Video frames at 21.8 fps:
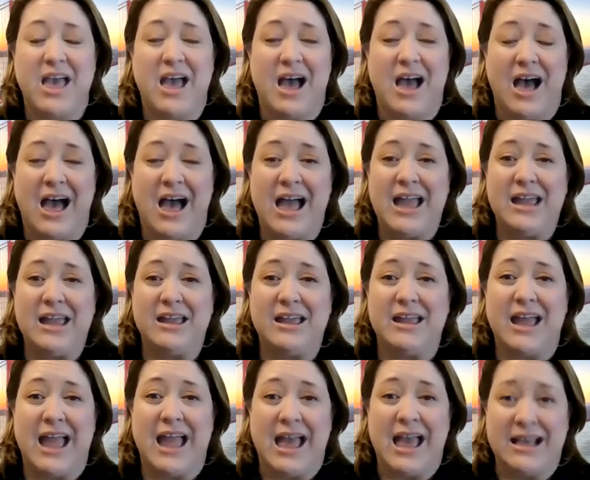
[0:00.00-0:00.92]

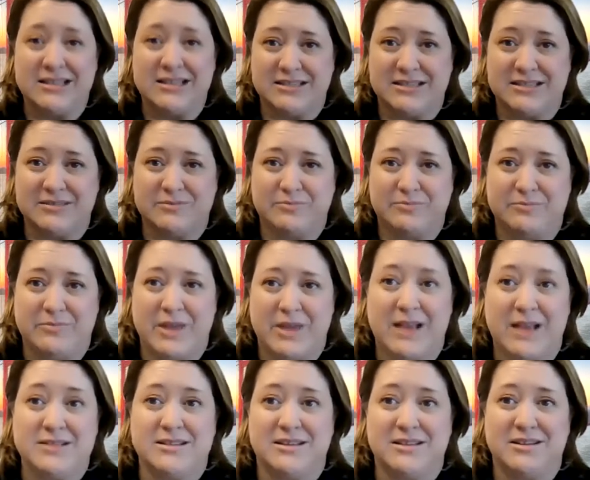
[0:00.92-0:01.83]
I, as
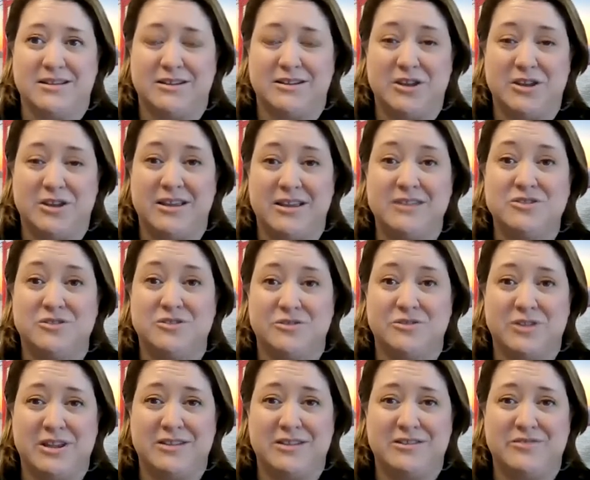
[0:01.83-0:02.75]
an
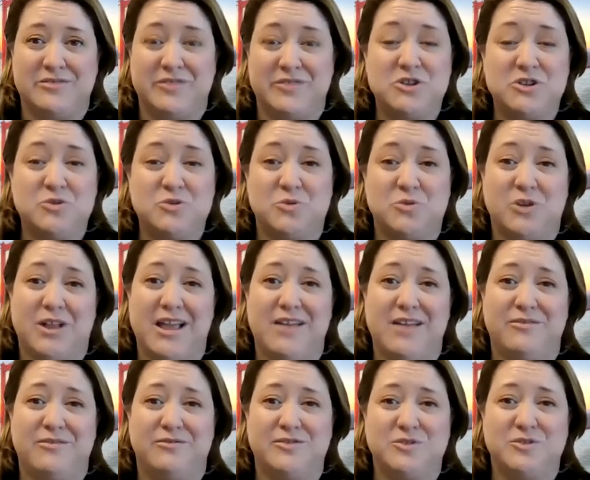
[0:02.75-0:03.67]
individual,
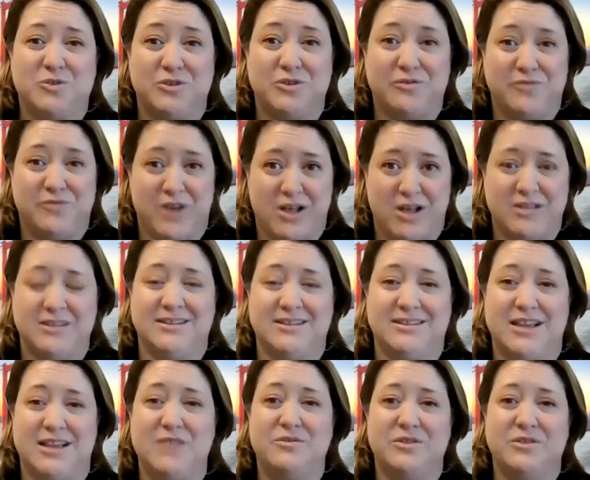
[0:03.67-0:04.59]
have sort of fallen
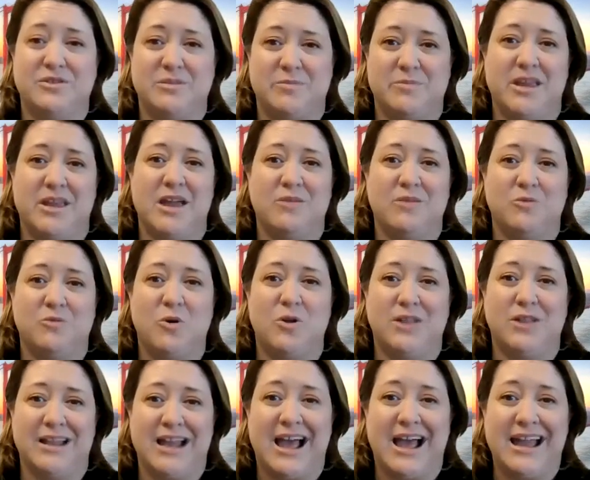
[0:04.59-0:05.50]
in love with the PA
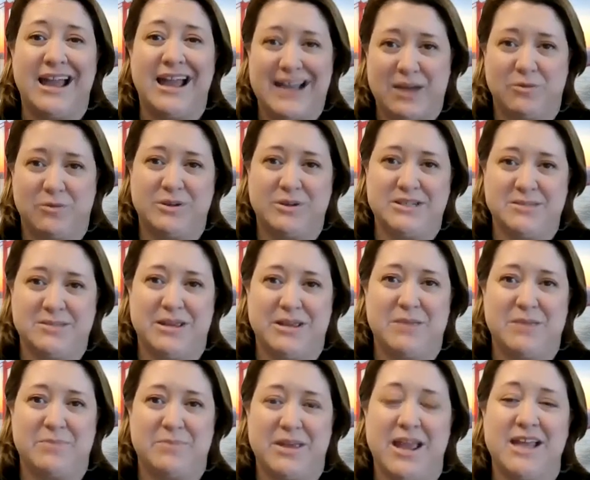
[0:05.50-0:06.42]
role, and I now want to
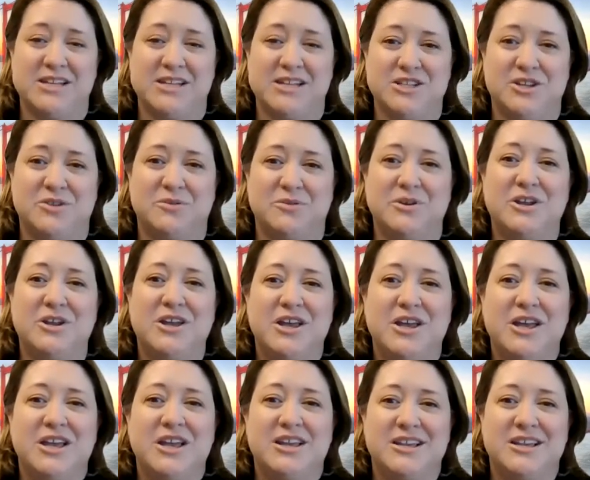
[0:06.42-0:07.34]
be a PA too,
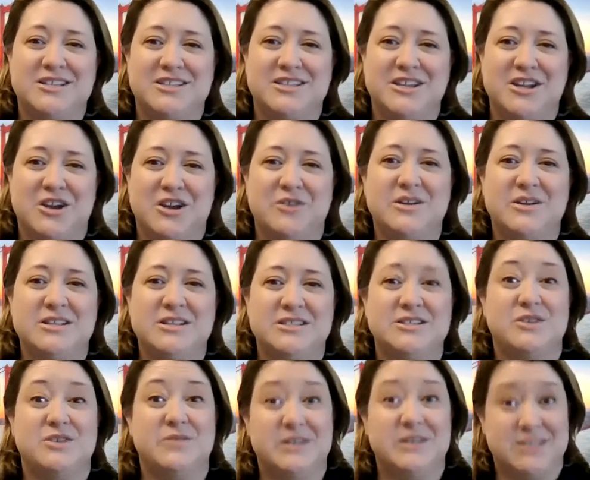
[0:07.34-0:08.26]
because, you know, it's
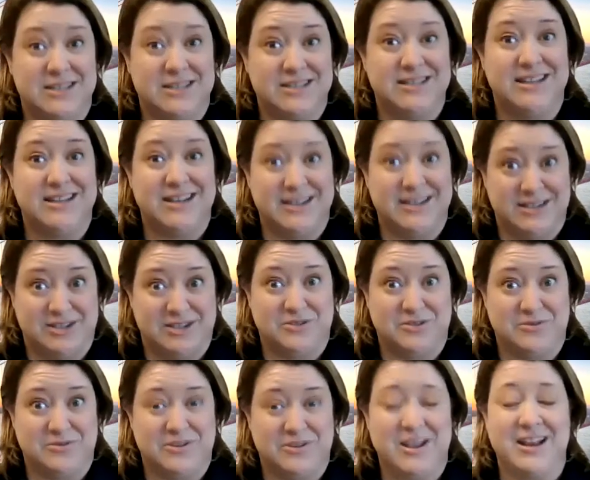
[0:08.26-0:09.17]
so easy to get
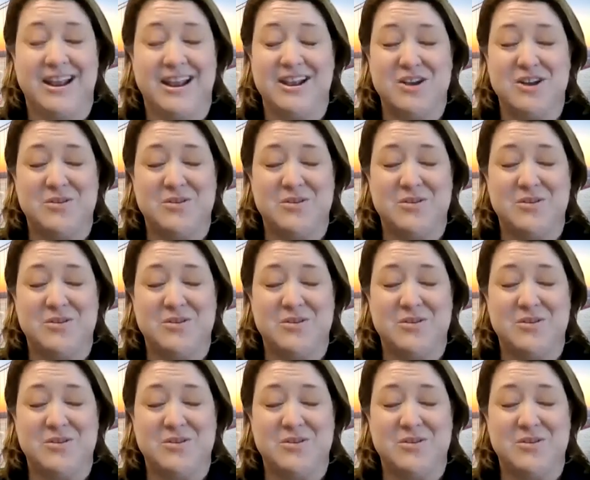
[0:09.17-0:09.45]
into, and I know